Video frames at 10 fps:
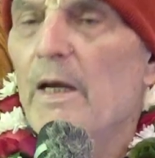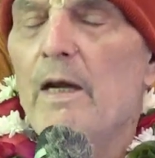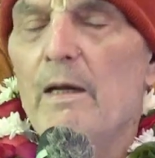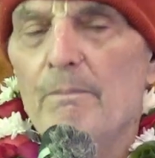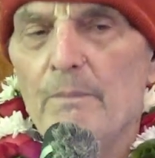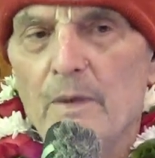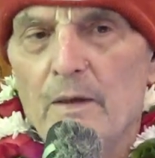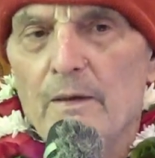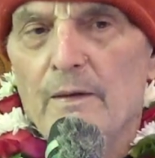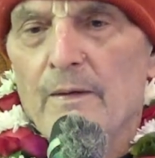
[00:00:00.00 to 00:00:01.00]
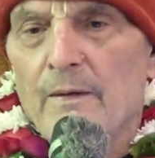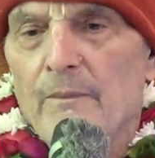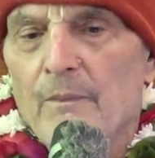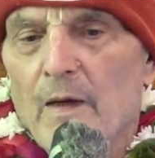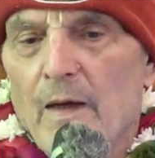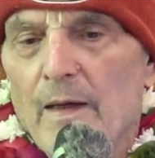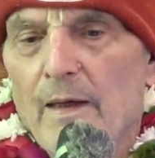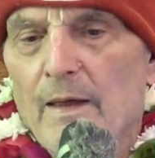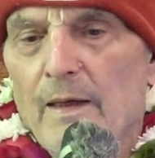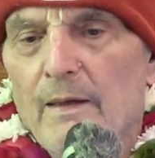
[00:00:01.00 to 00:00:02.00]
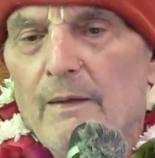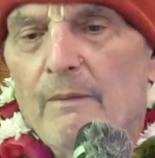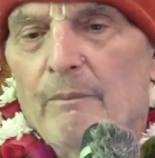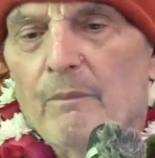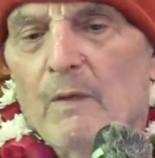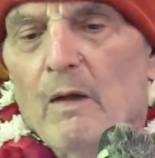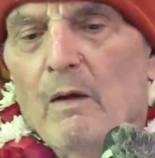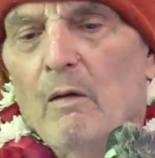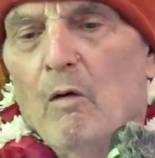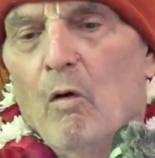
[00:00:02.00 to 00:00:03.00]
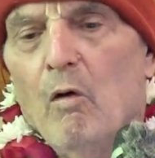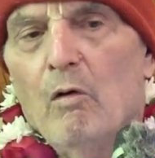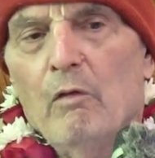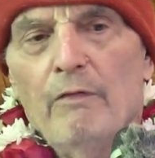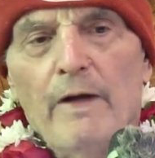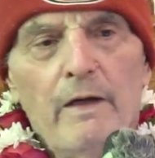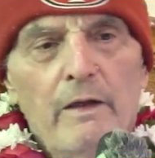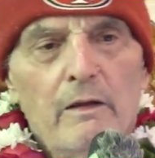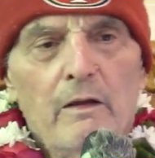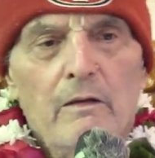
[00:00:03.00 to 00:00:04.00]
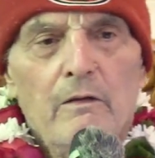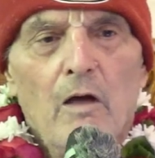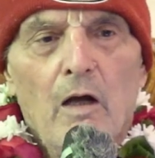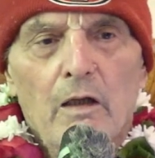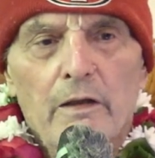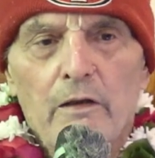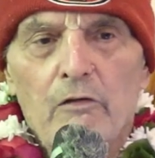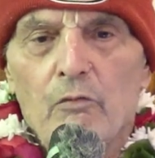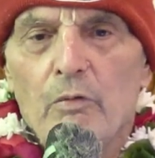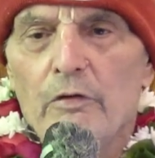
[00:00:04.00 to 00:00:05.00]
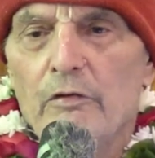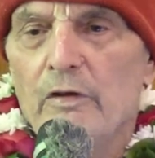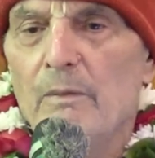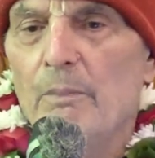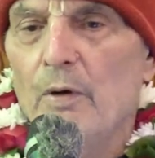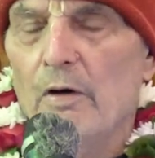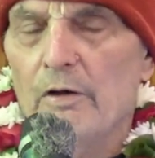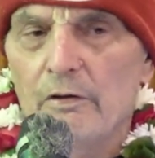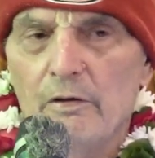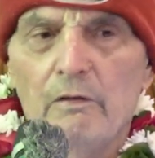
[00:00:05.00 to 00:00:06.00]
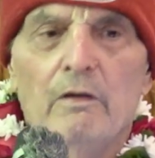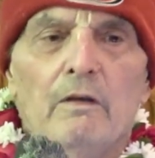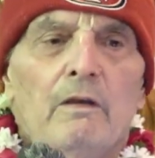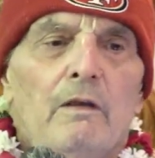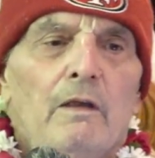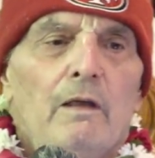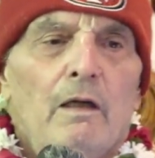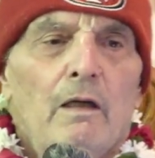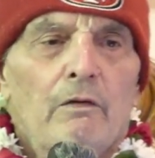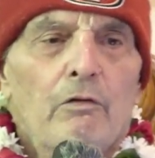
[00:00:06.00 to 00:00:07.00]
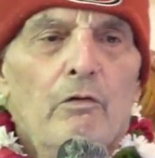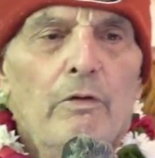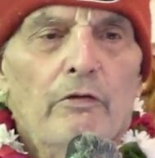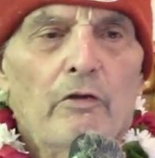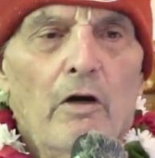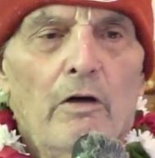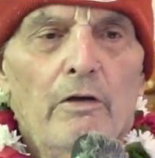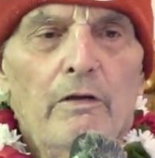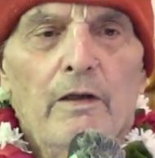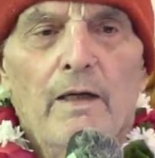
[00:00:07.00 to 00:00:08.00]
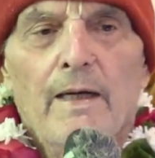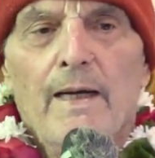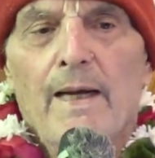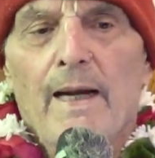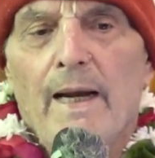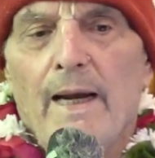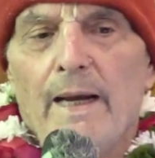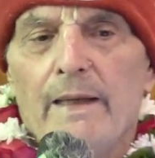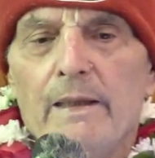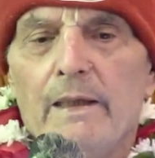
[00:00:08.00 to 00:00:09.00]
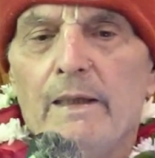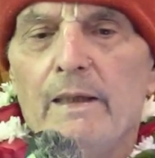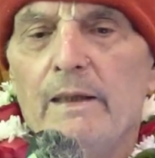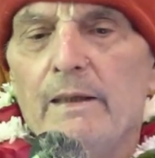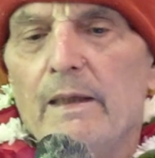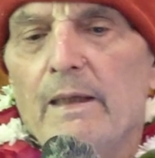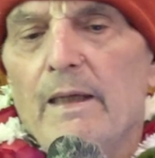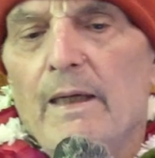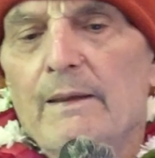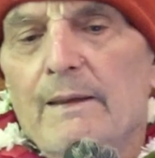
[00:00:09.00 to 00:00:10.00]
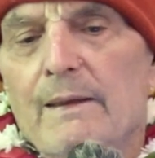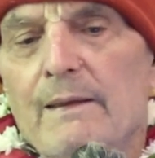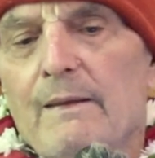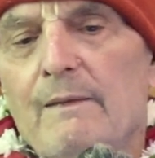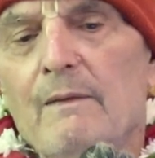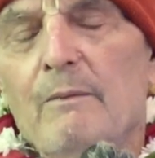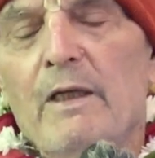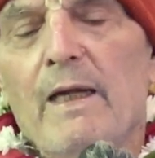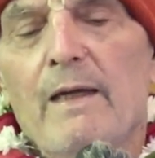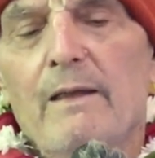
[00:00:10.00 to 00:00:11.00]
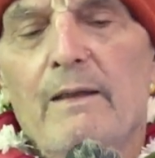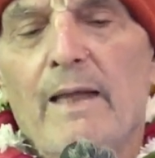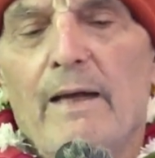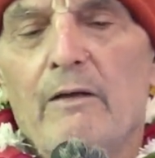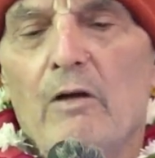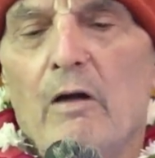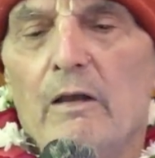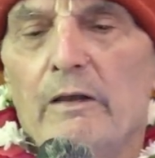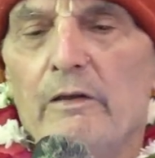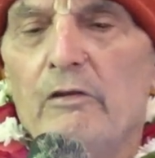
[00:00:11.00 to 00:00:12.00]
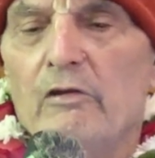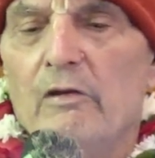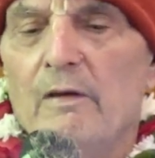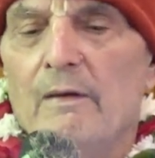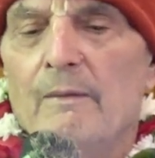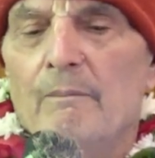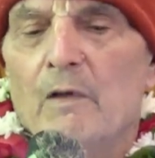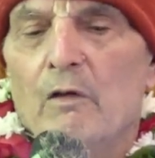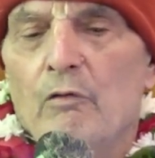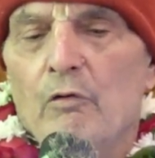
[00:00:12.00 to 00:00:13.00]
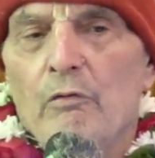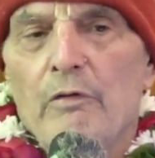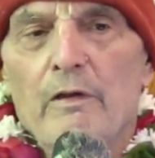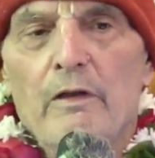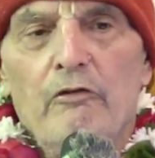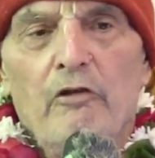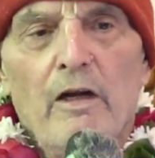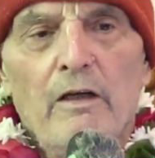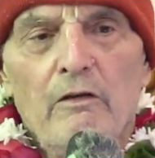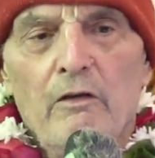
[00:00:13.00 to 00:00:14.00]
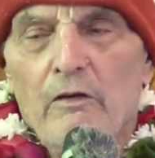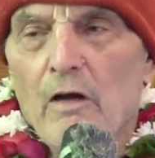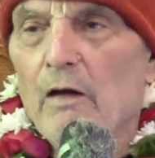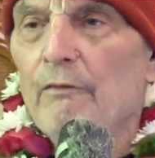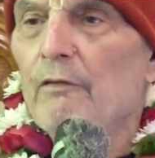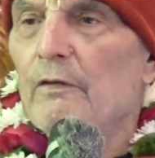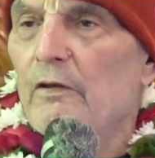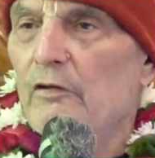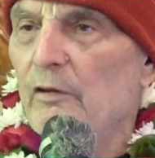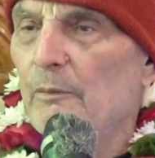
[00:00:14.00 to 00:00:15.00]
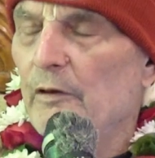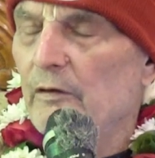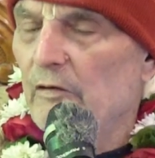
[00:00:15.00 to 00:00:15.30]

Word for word: him uh, all Vedic knowledge was imparted uh, through his heart, and he uh, disseminated that knowledge through the chain of disciplic